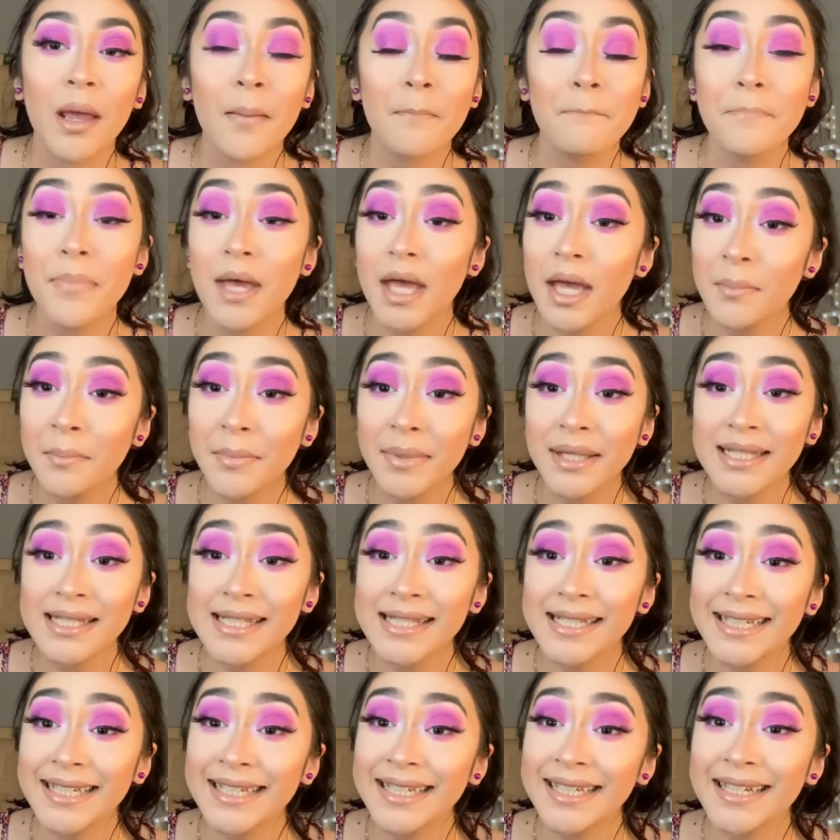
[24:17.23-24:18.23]

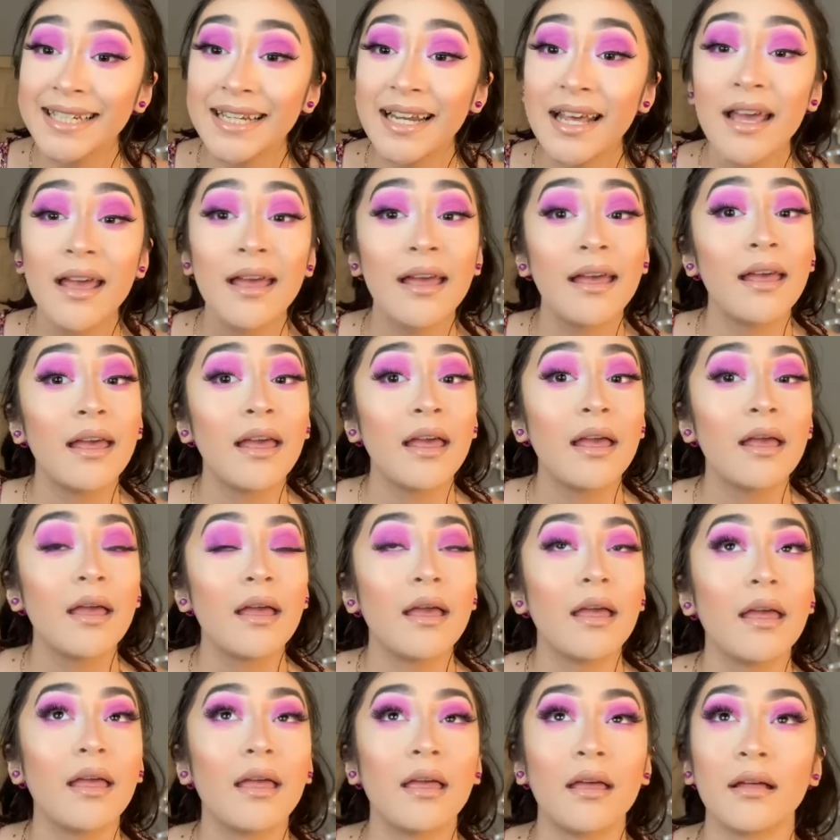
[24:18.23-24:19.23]
pigmented,
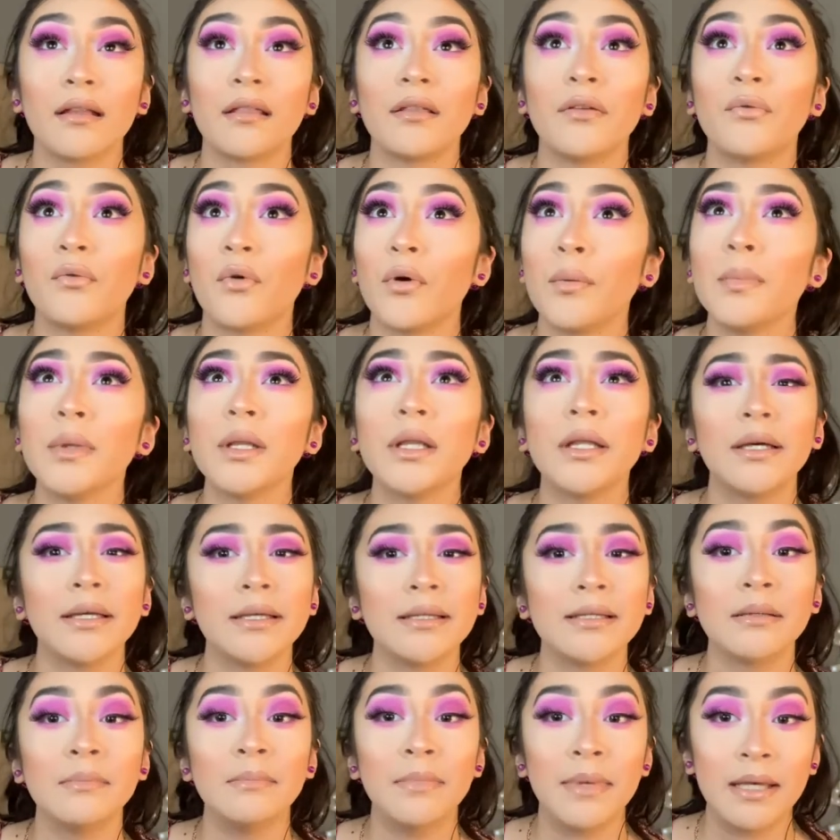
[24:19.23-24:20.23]
and the formula
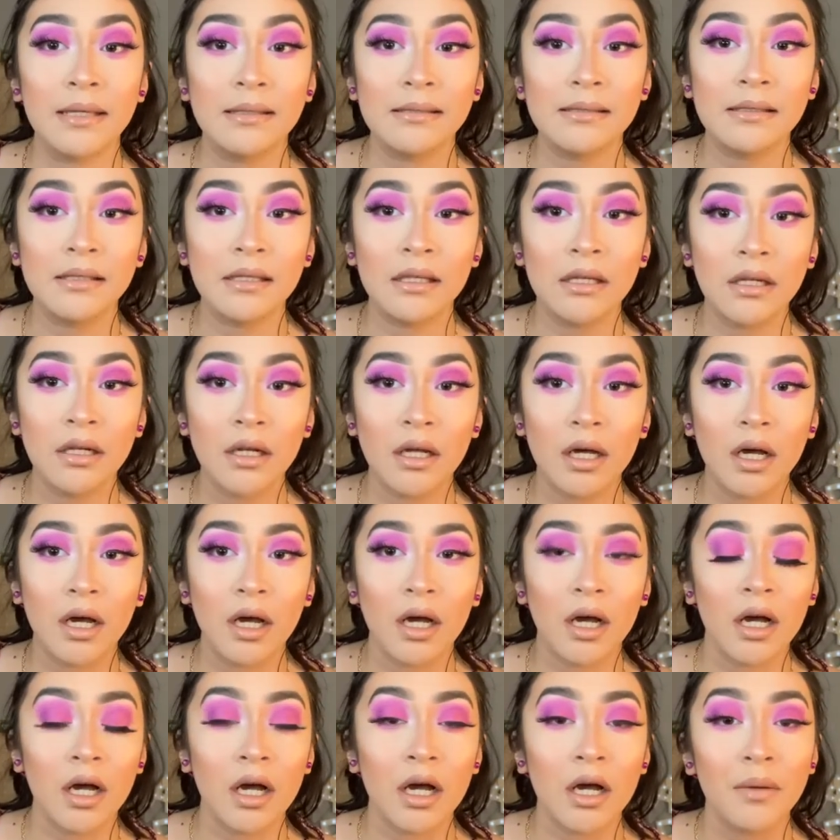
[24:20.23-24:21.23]
is amazing.
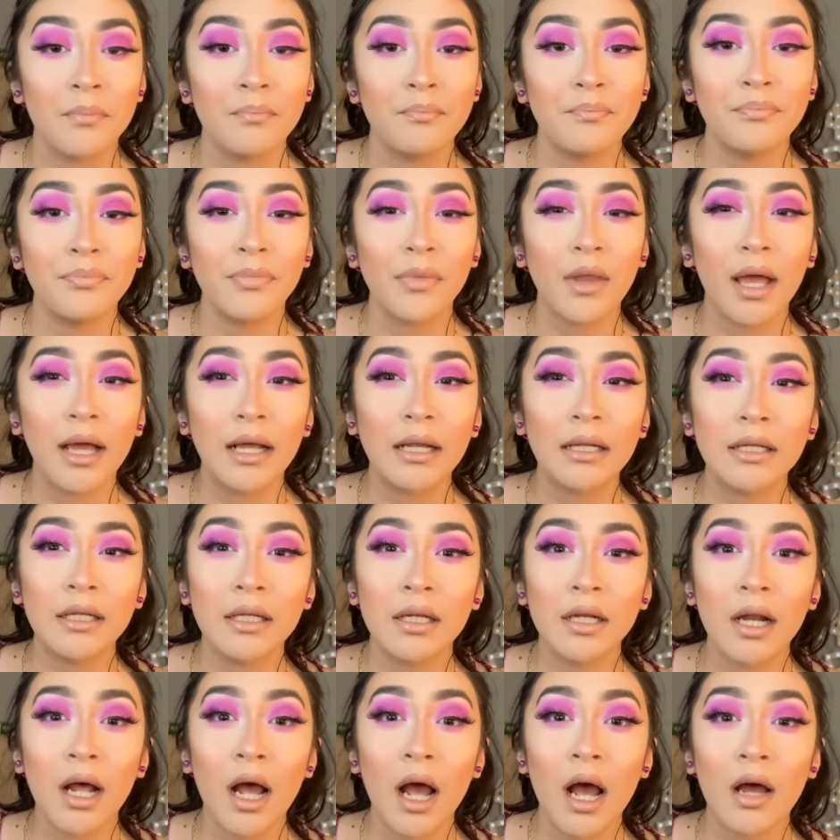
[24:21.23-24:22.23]
I
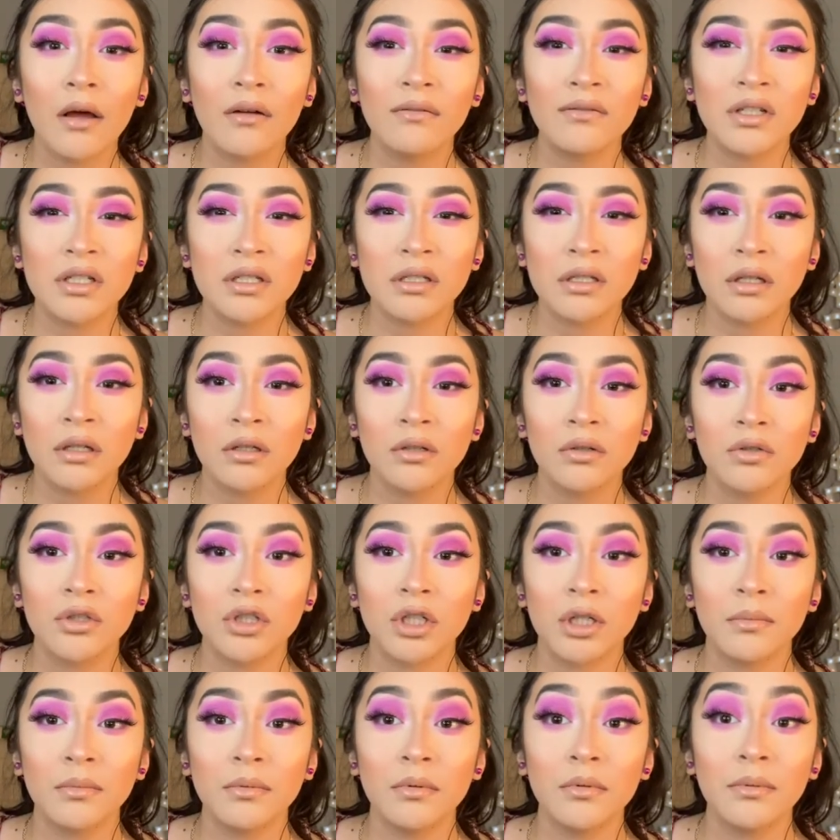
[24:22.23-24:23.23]
did have just a little
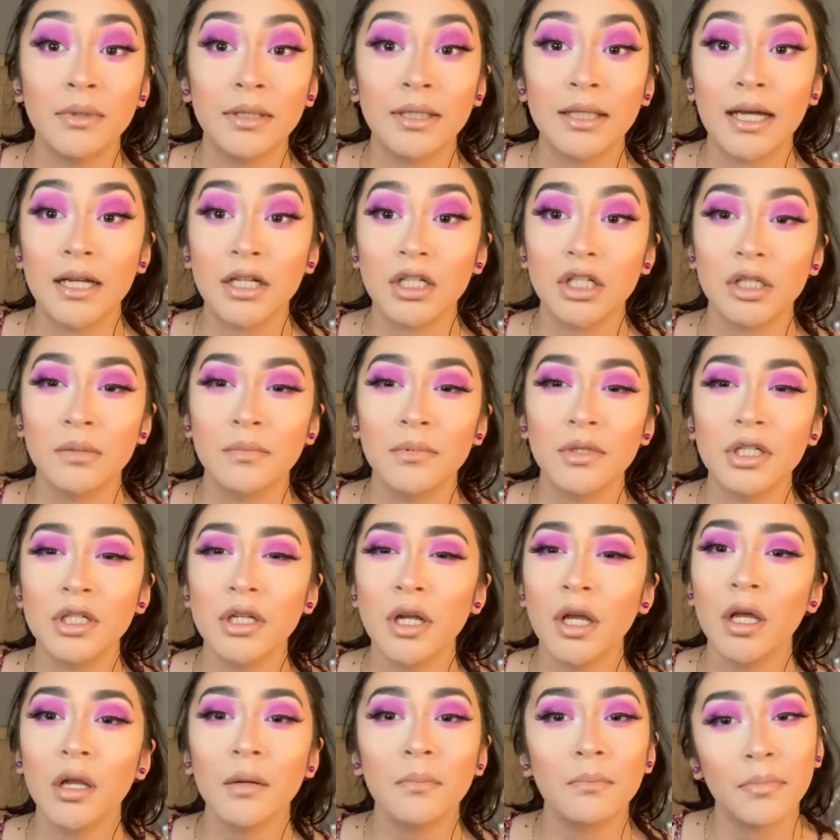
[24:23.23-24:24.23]
trouble with that shimmer
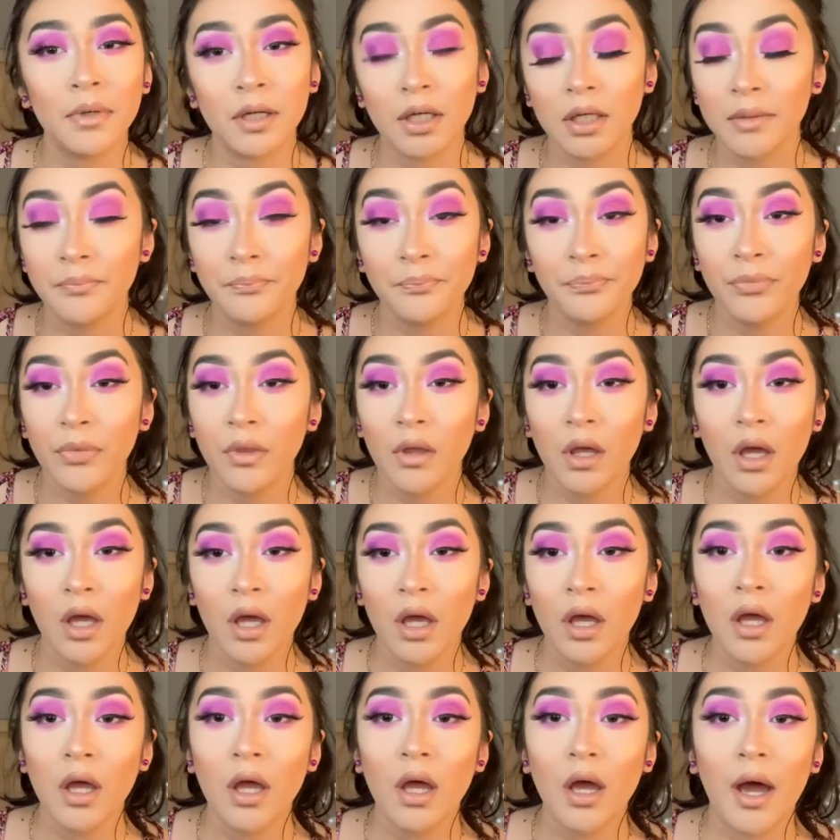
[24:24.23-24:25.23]
shade, but
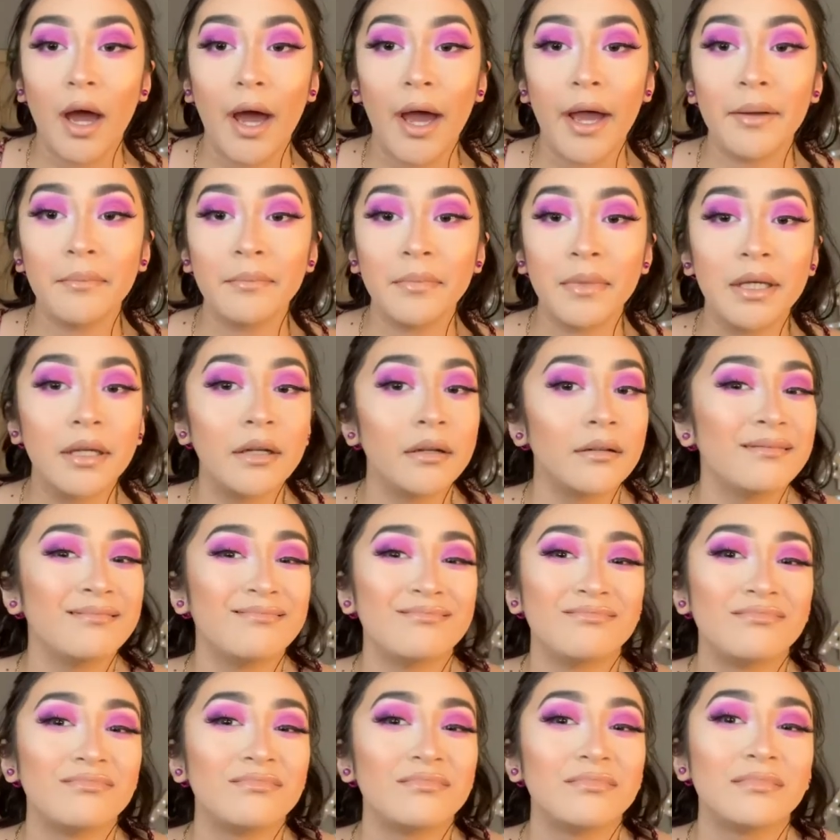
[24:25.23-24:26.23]
I mean,
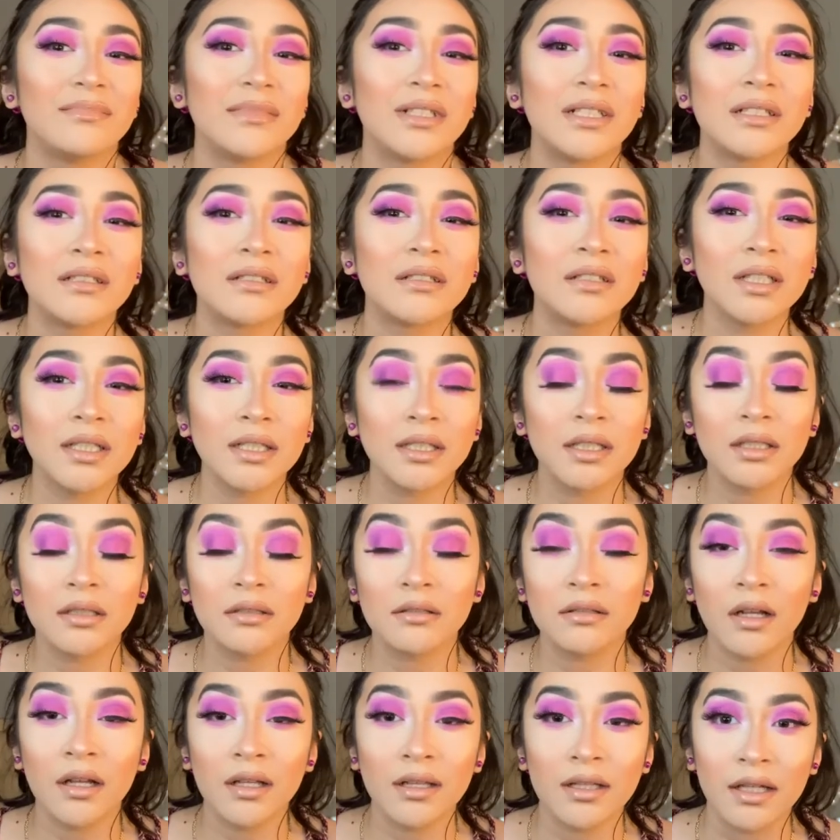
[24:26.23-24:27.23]
it's not
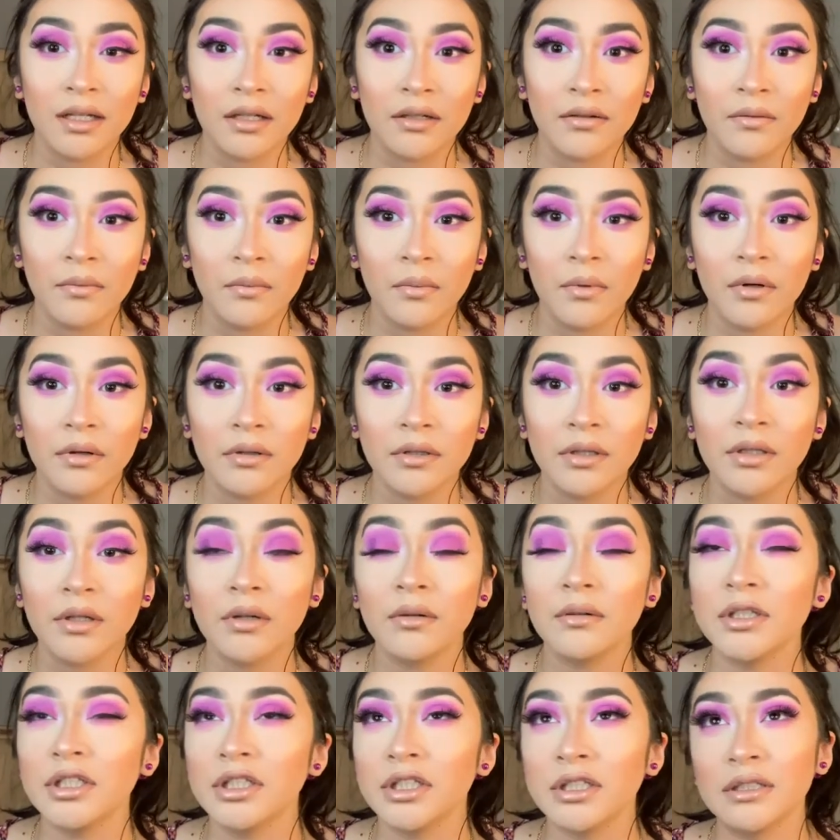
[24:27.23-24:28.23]
the end of the world, you know.
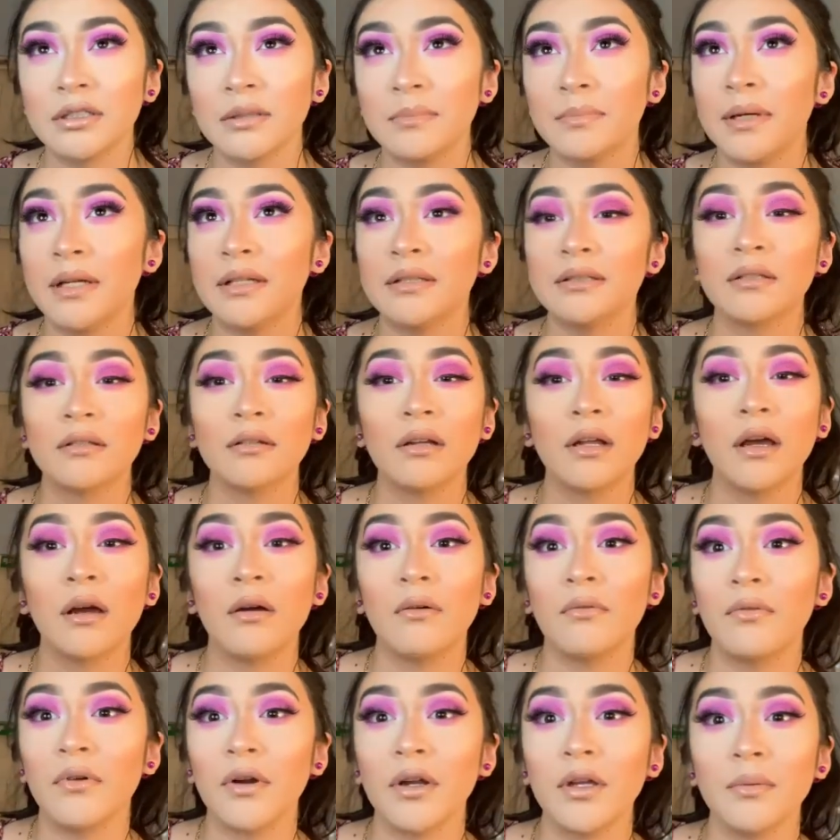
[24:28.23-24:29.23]
It just depends on how
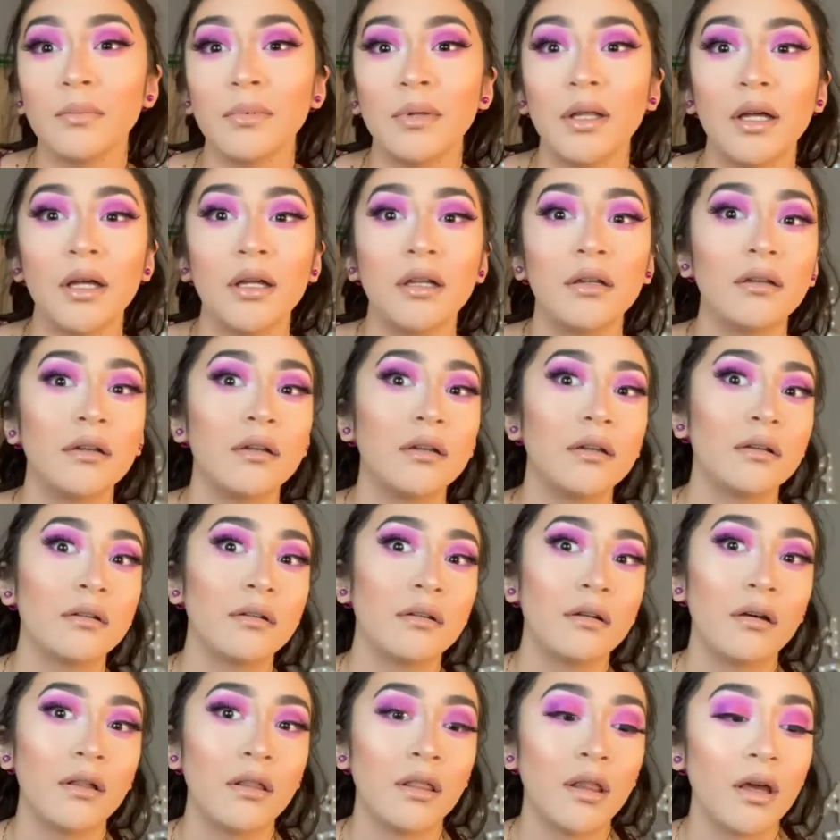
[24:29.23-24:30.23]
far you blend and
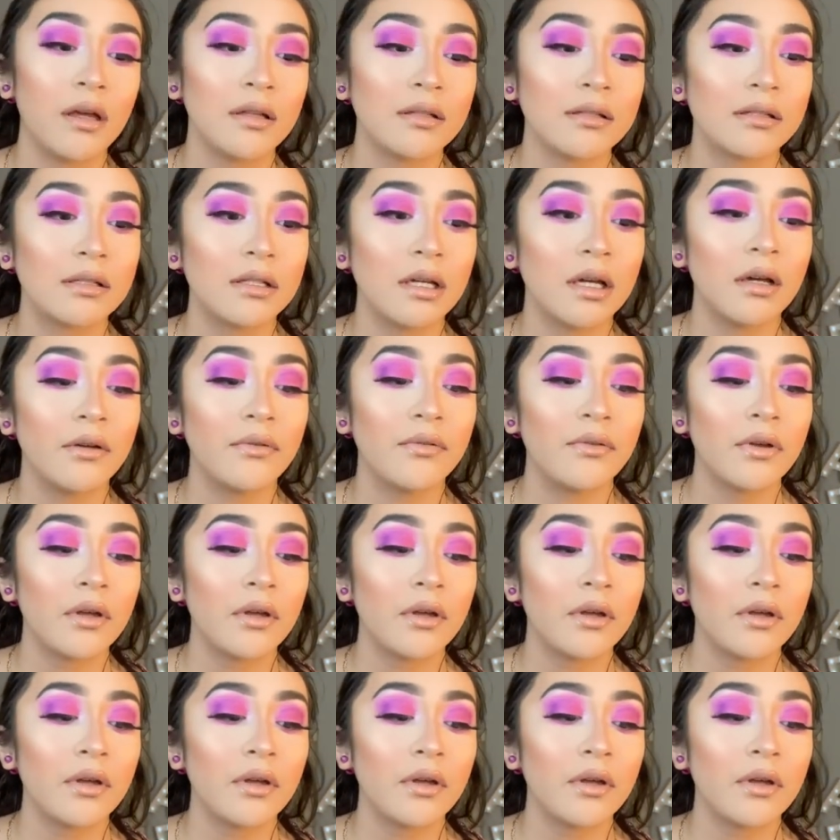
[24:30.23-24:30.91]
all that stuff.